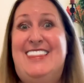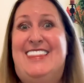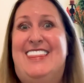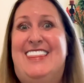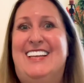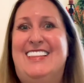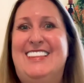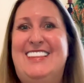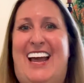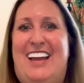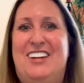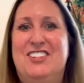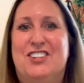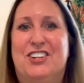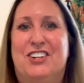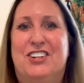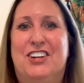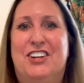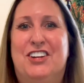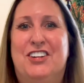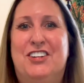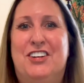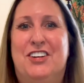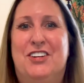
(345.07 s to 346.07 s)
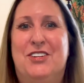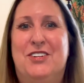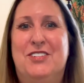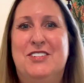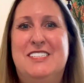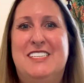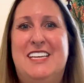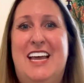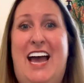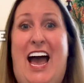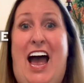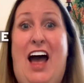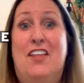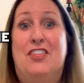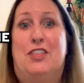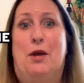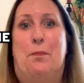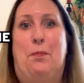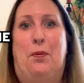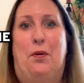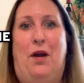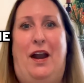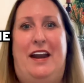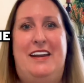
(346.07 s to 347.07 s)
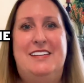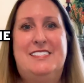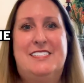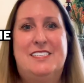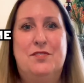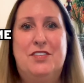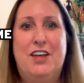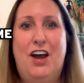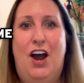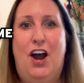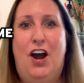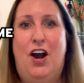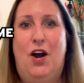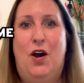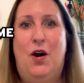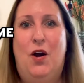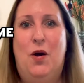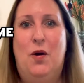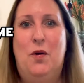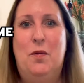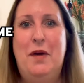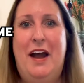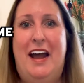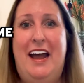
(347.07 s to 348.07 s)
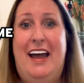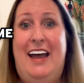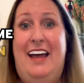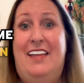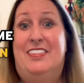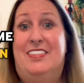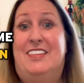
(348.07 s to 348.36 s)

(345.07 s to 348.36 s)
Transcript: The lender you use, the price of the home,